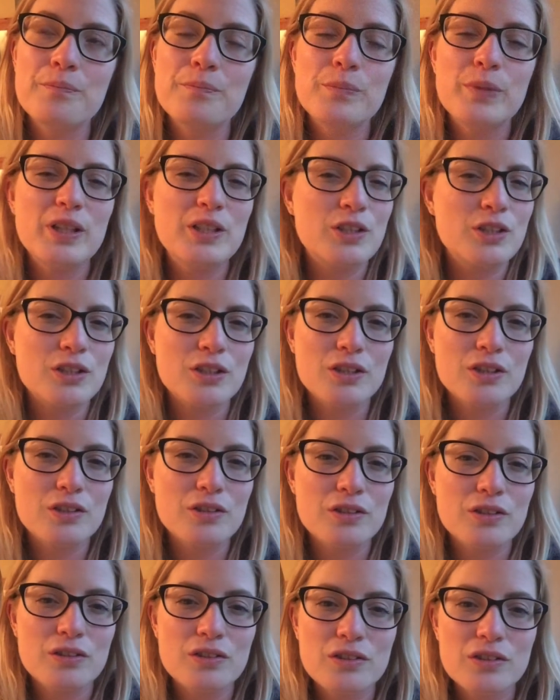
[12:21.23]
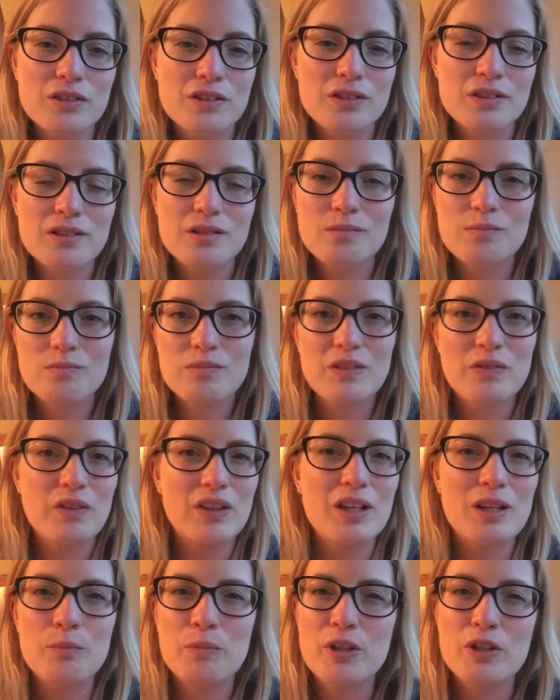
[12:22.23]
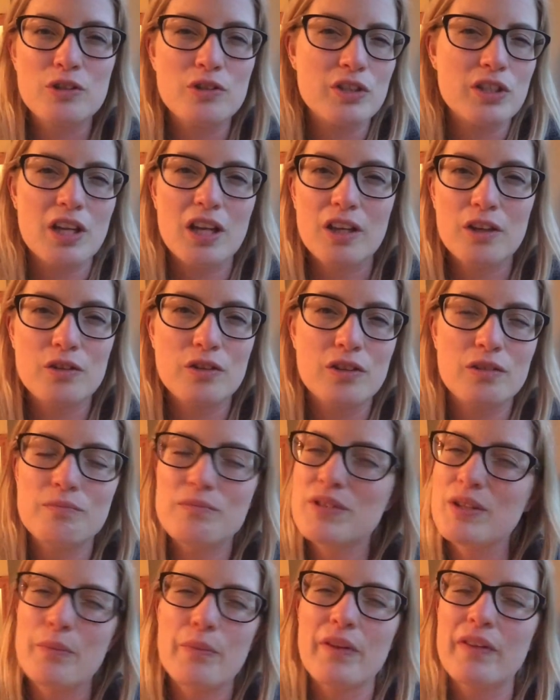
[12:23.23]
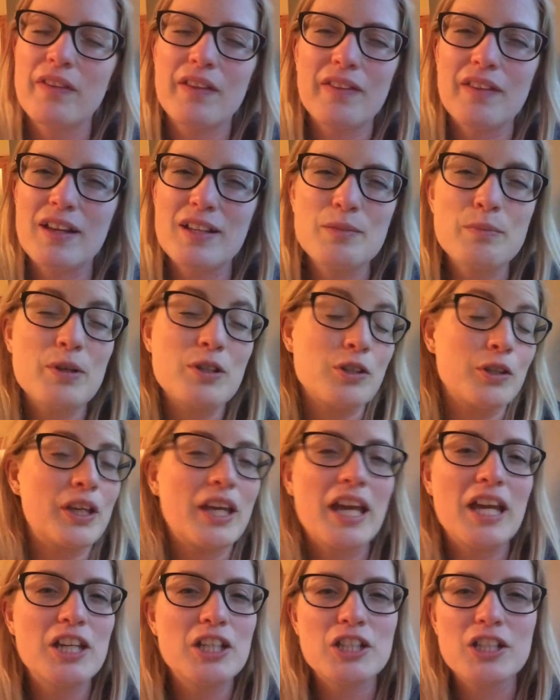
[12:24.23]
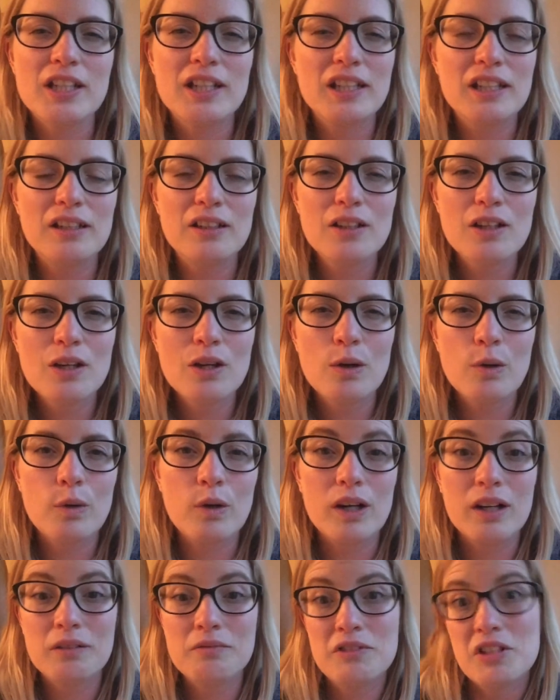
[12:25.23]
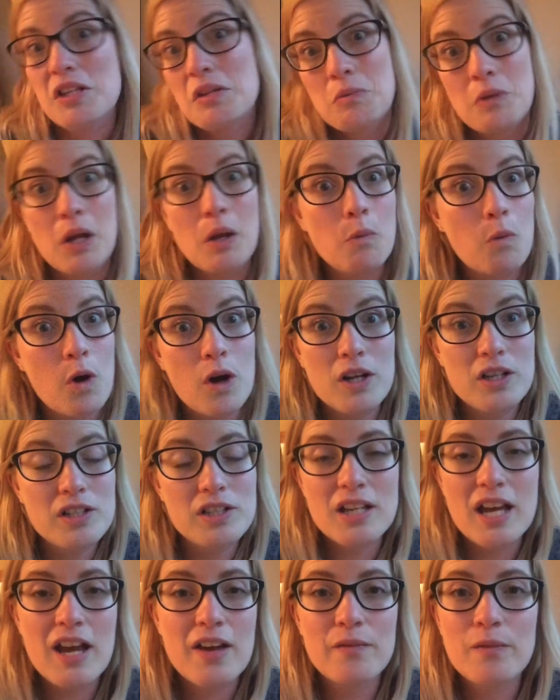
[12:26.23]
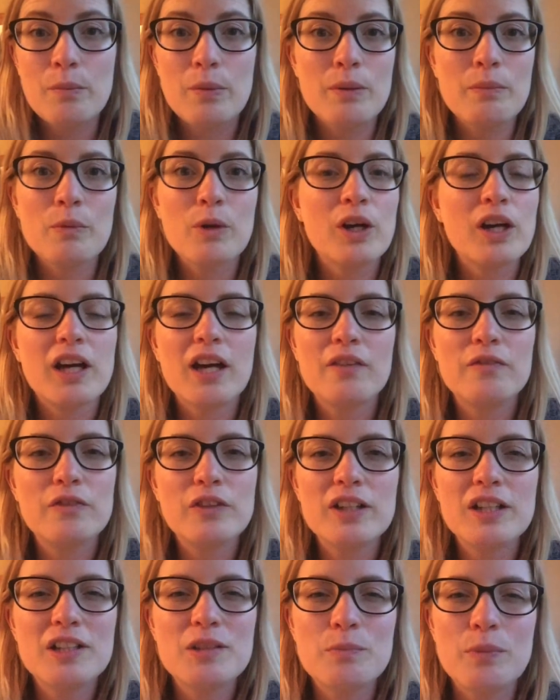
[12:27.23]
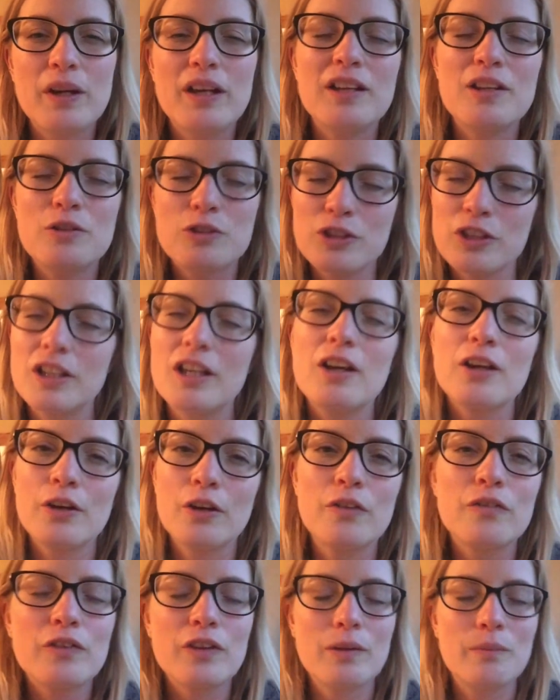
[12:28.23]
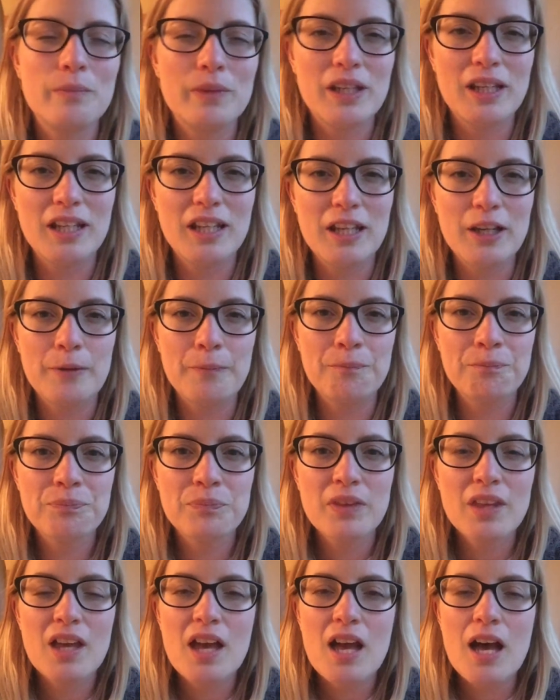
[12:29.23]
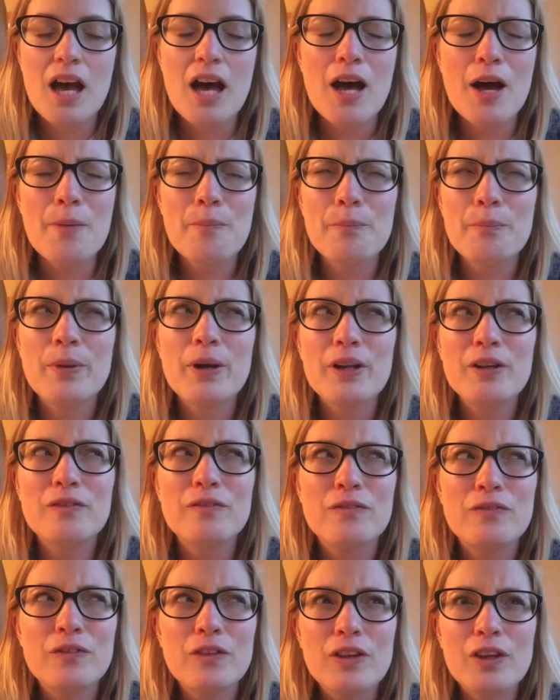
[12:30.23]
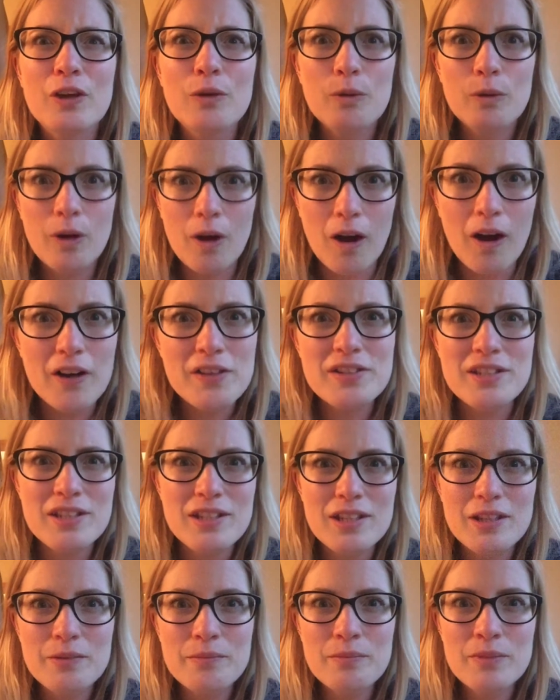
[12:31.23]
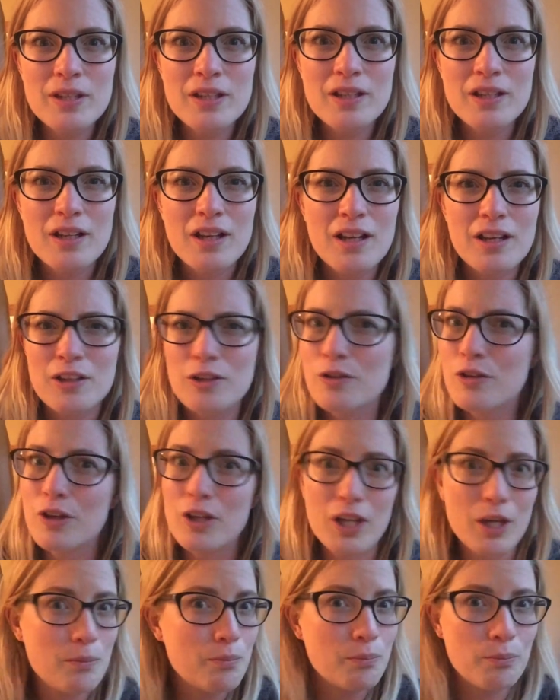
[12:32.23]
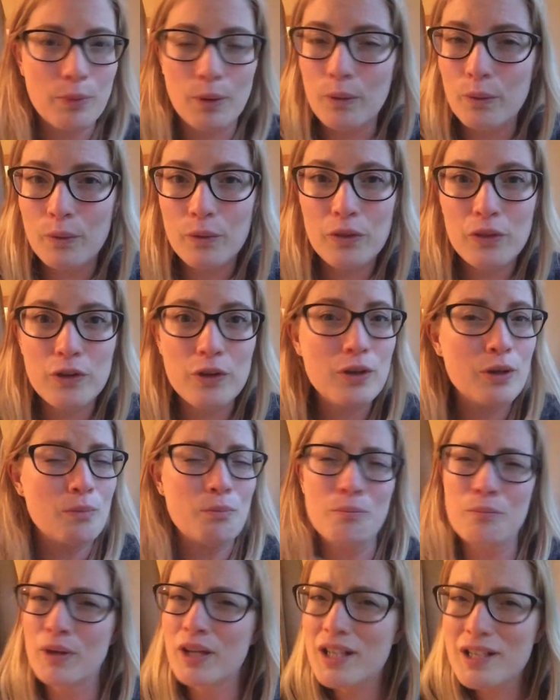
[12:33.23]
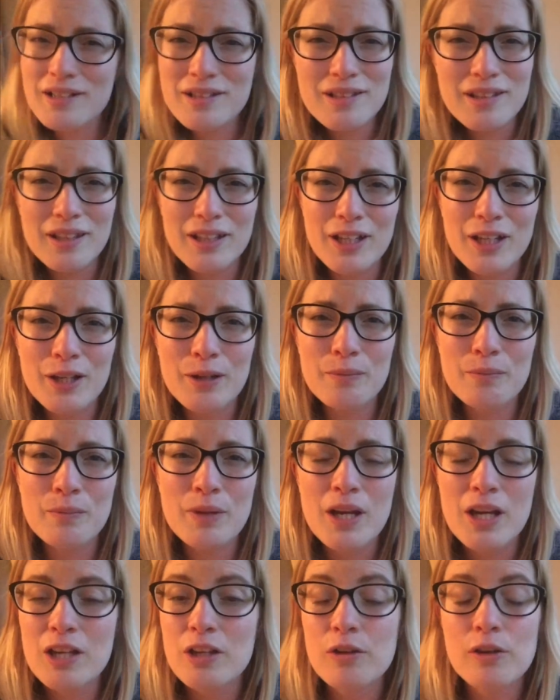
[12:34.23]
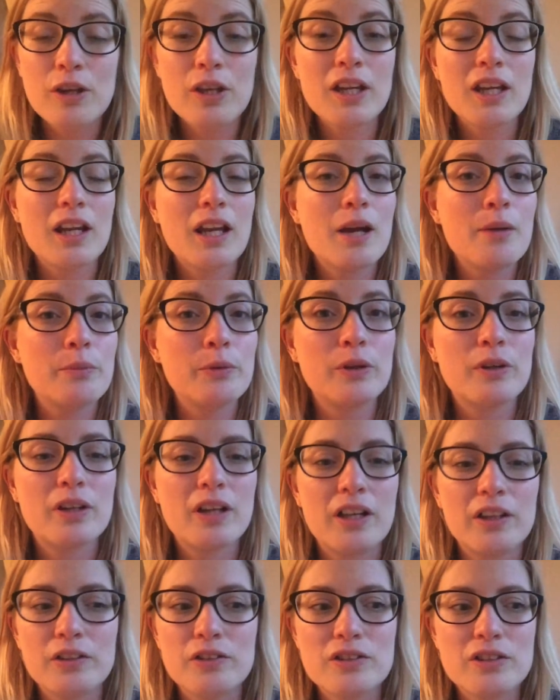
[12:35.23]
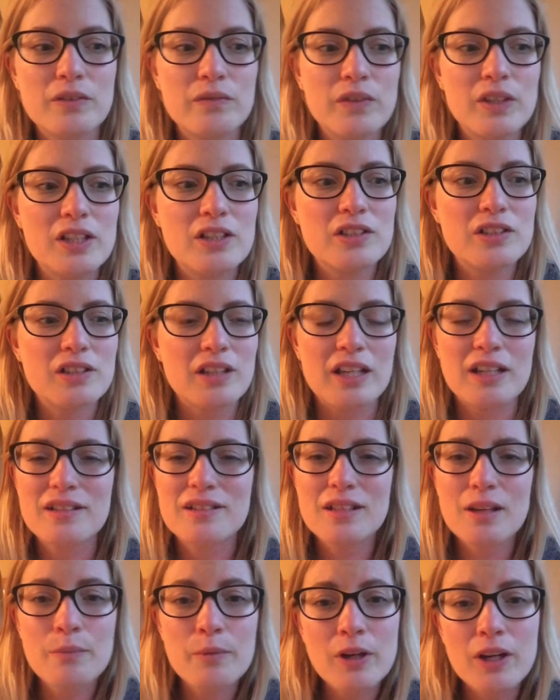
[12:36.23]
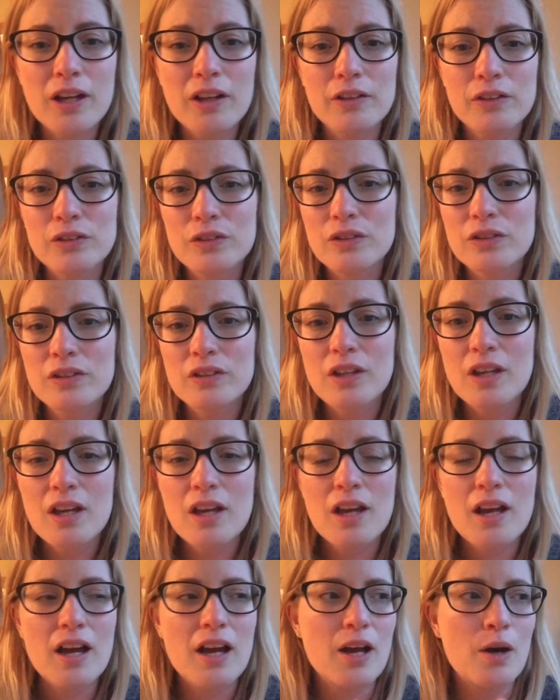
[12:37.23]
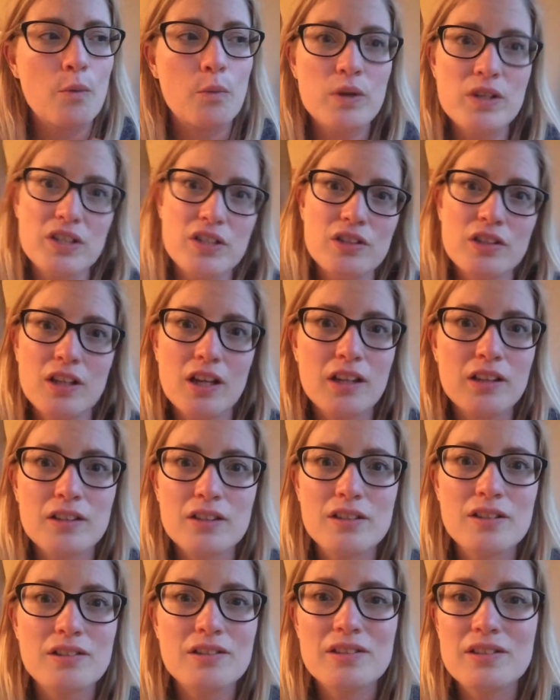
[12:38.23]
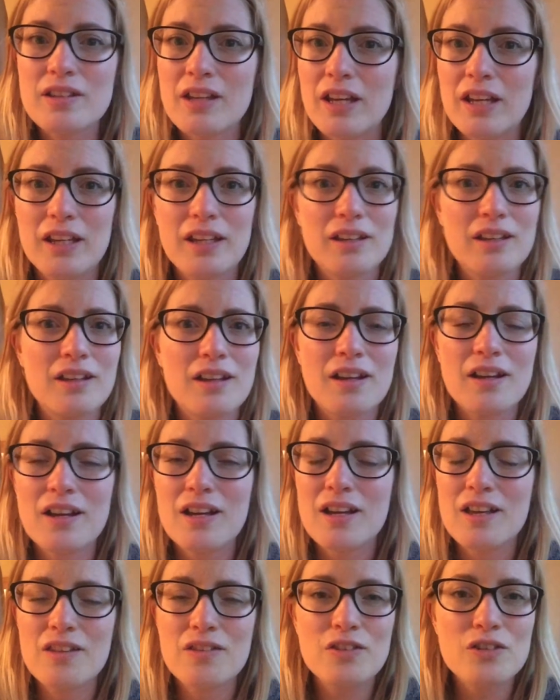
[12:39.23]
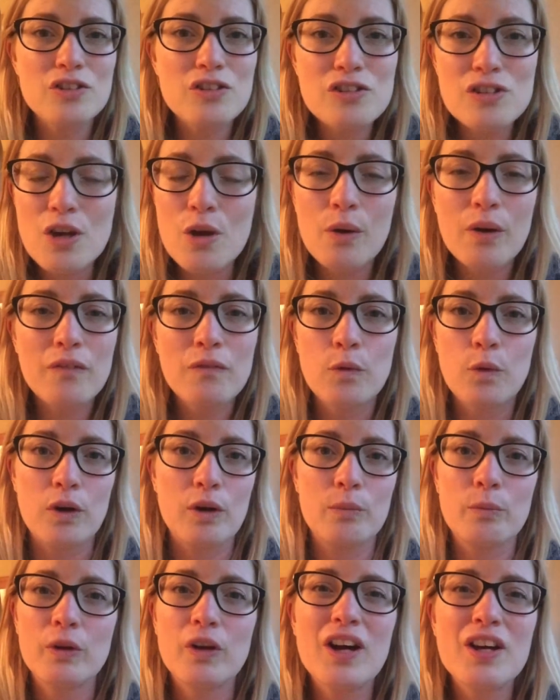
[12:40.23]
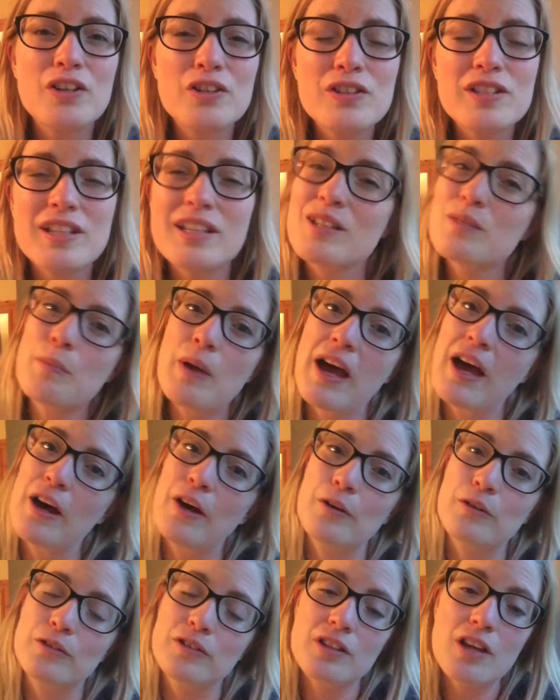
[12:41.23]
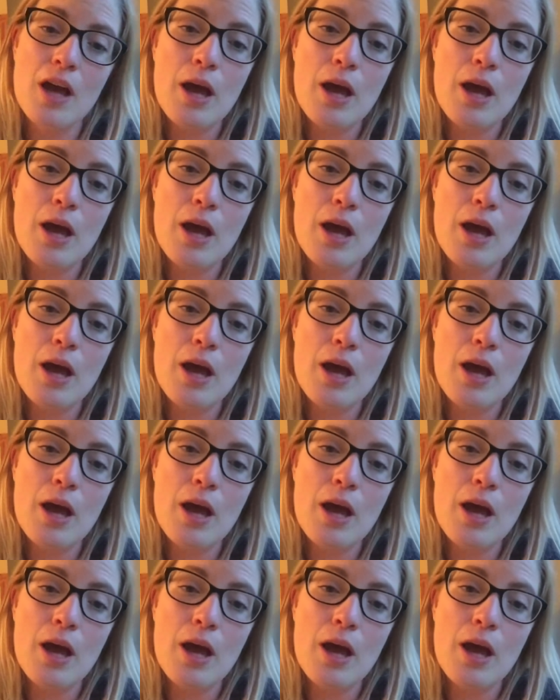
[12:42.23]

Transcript: pictures, if I need pictures done or something like that, special occasion, or just when I want to have a bit more coverage, but usually I'll go for the medium. But for the cost of them, you could get both. You could mix them. You could get a couple colors of each, like summer colors, winter colors. Like, they're so affordable, under £6